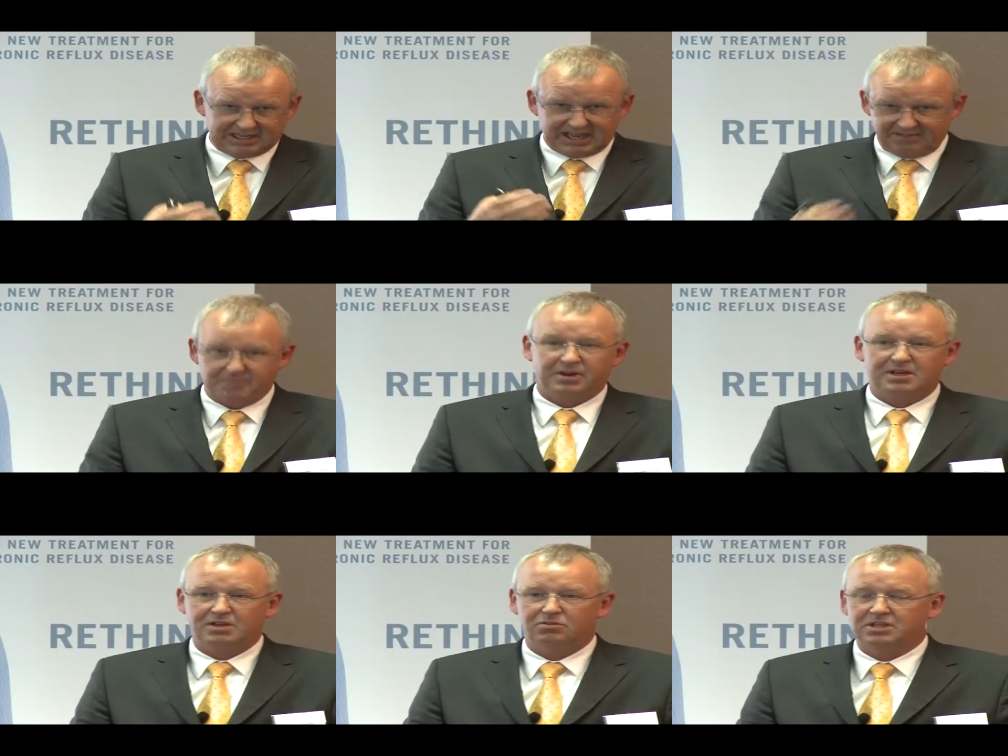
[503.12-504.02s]
like
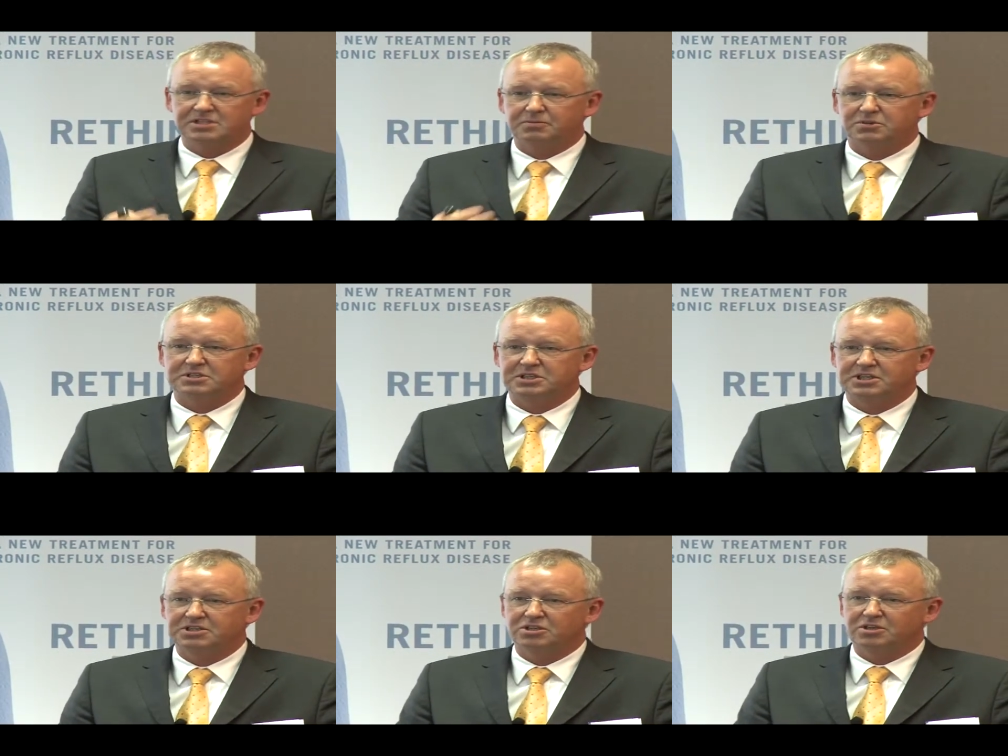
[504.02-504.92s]
everybody who does the
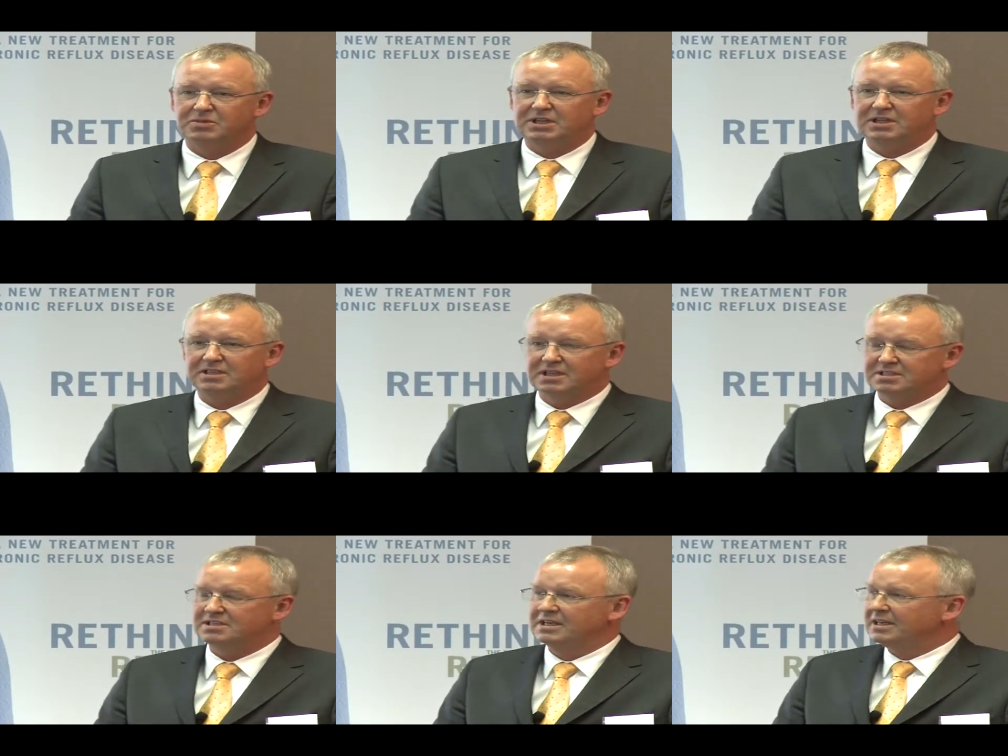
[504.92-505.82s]
procedure in Germany
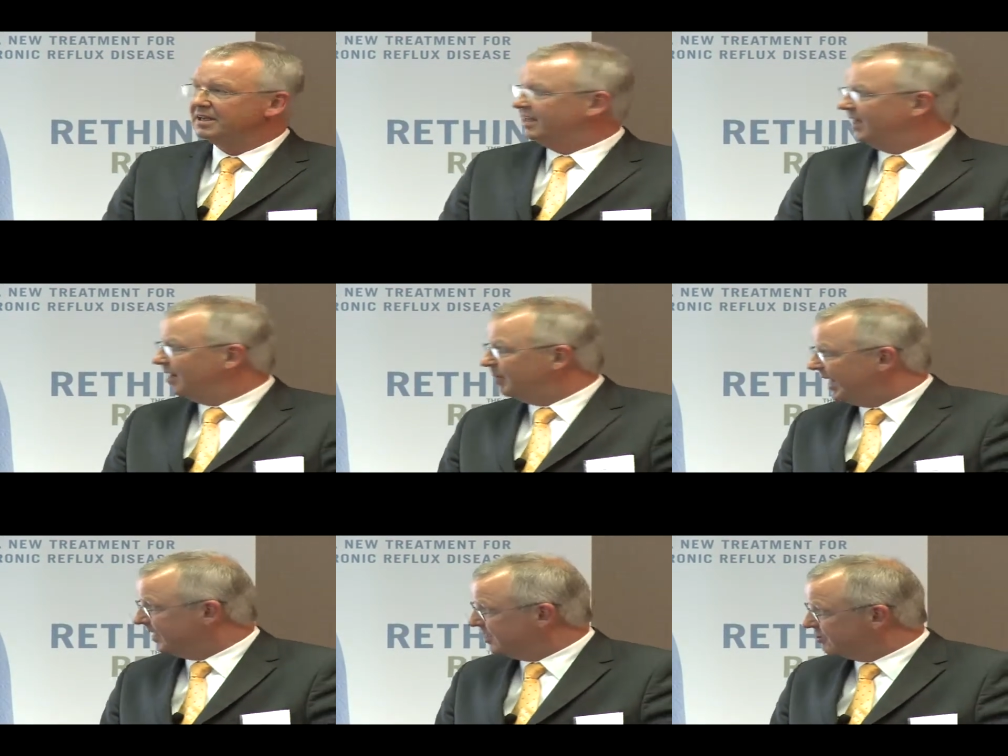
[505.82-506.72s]
does. Um,
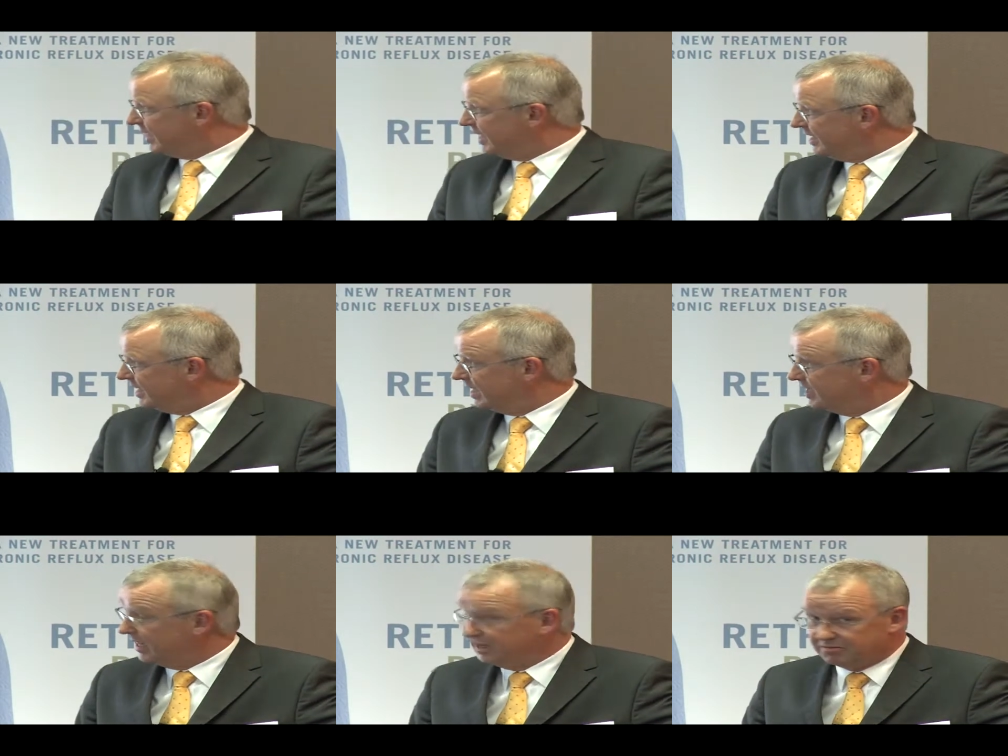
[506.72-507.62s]
I had the training
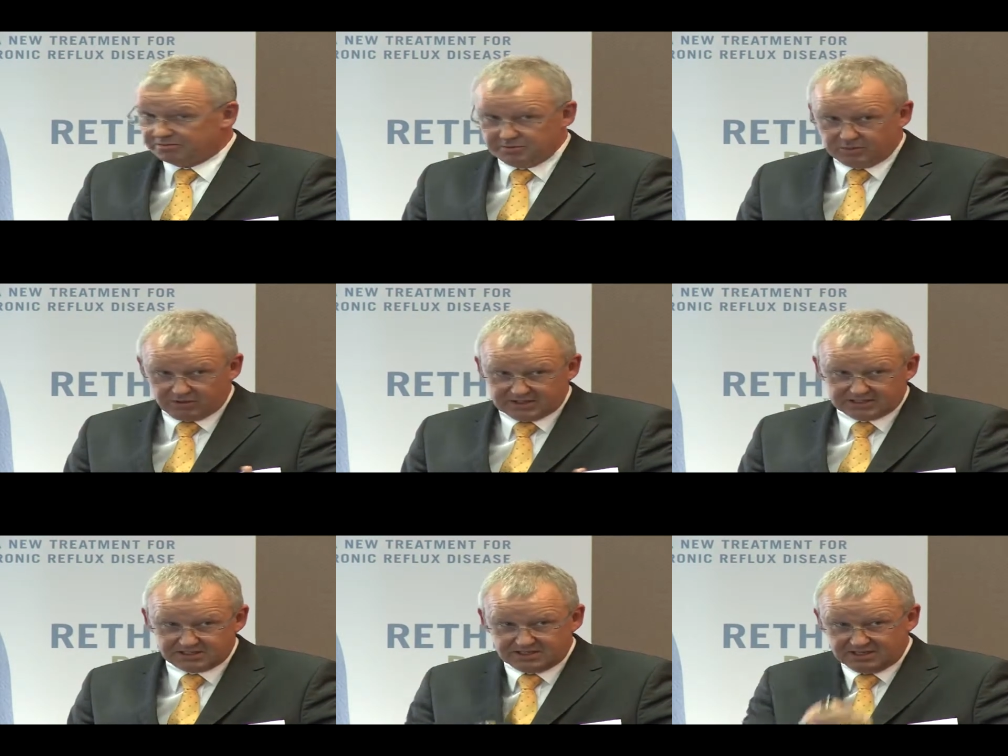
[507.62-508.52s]
there, and we both
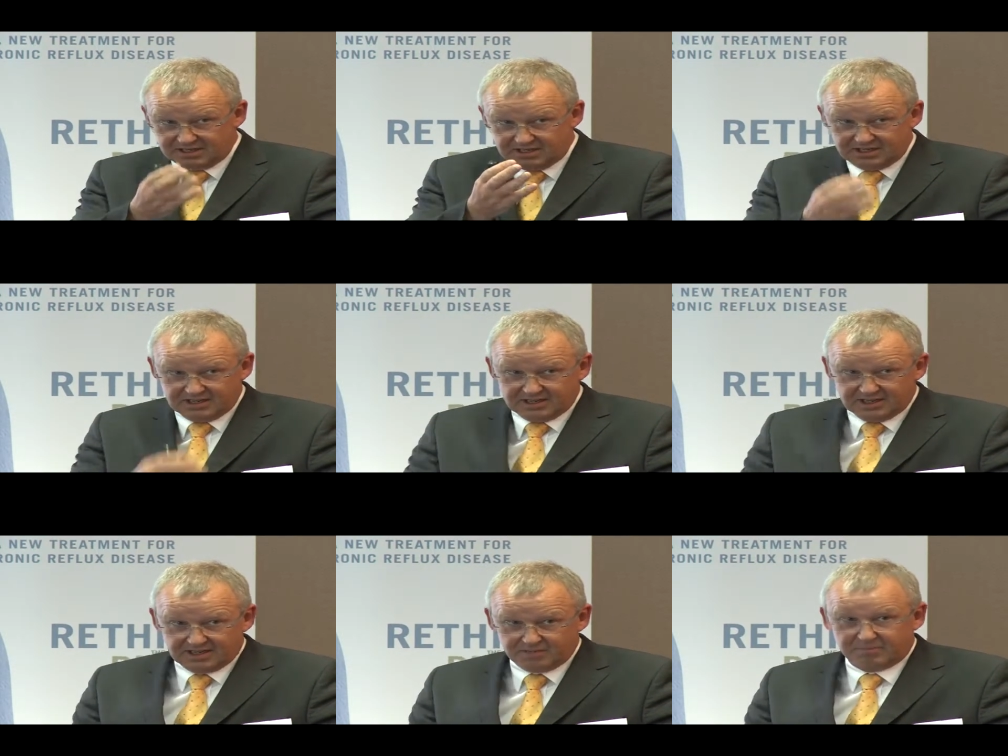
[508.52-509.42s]
had seen
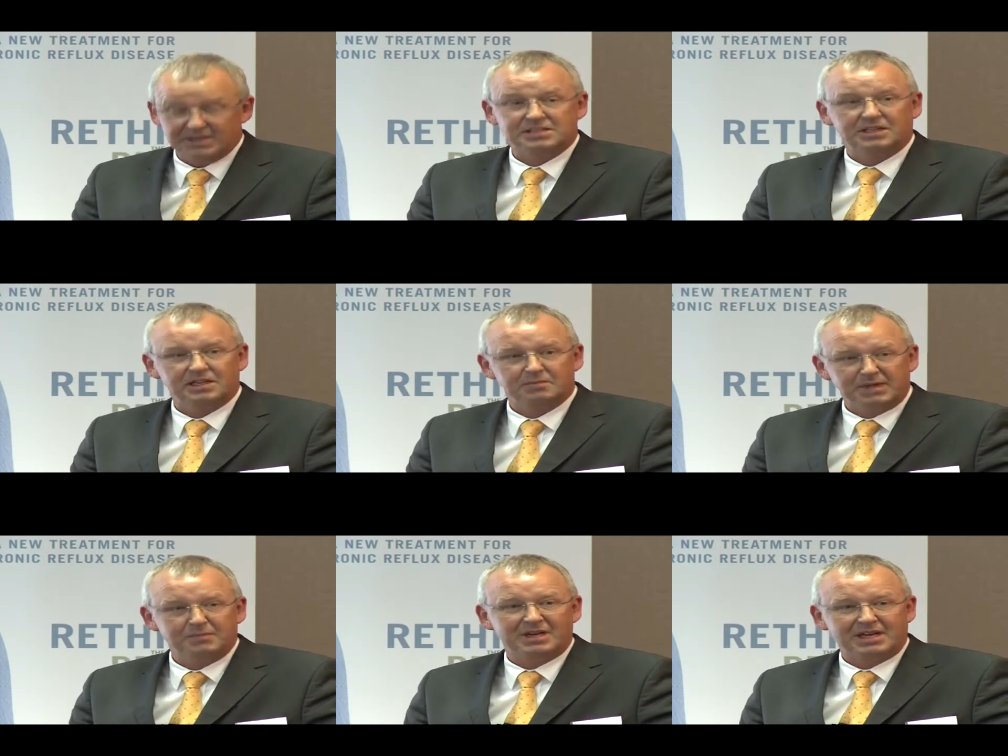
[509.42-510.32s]
um, basically the
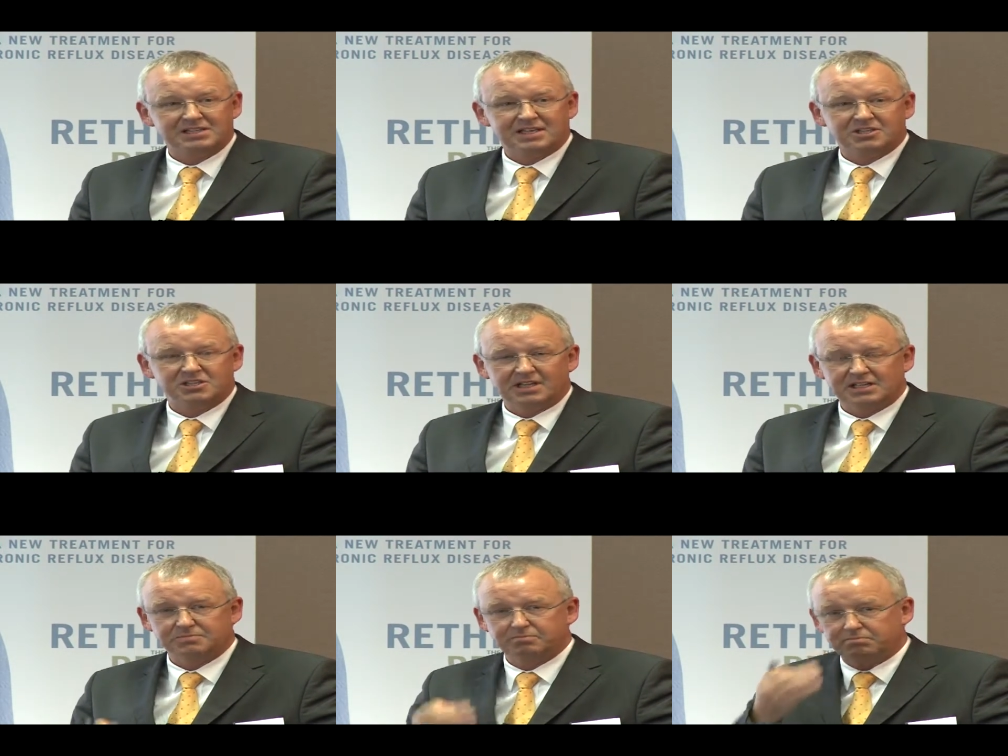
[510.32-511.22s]
minimal dissection.
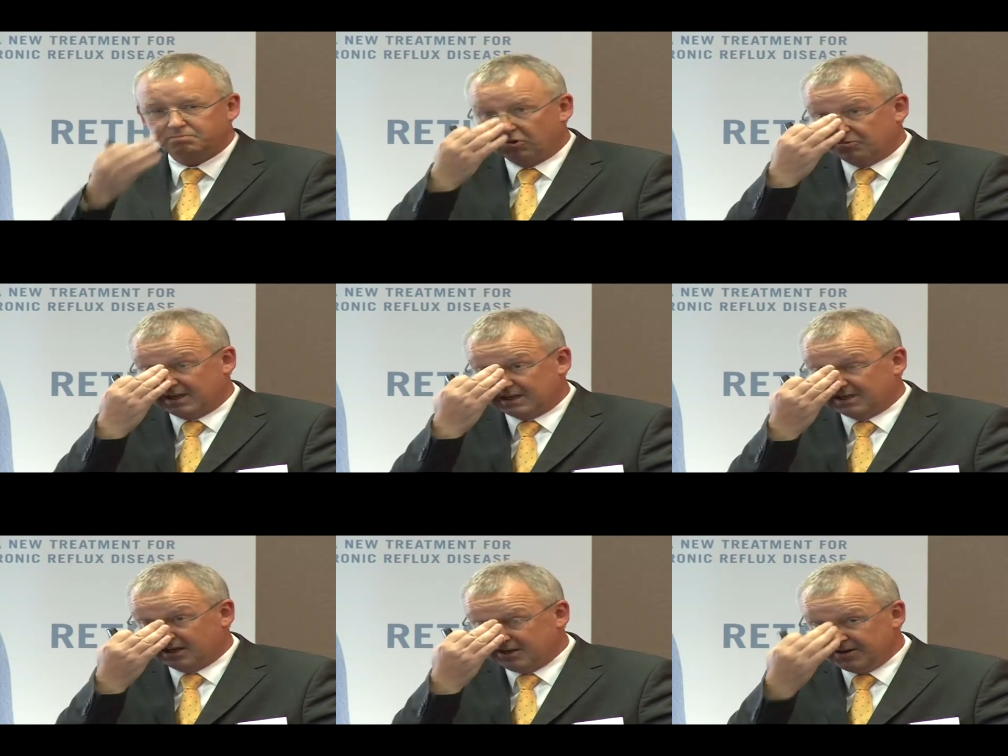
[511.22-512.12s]
That's what we
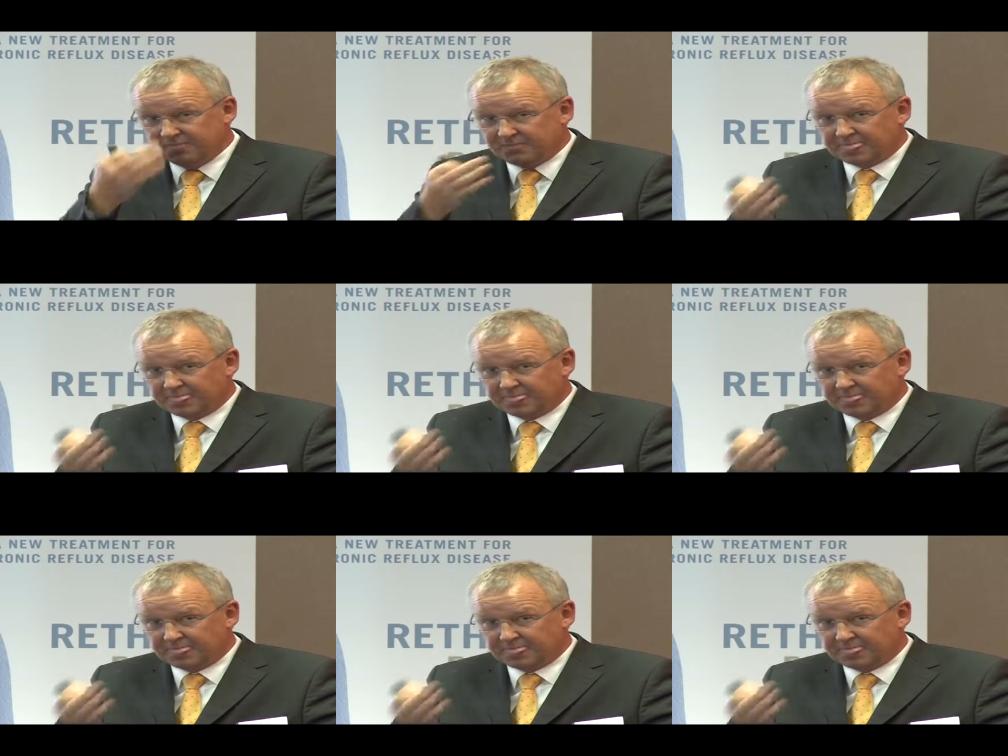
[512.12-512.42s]
had done.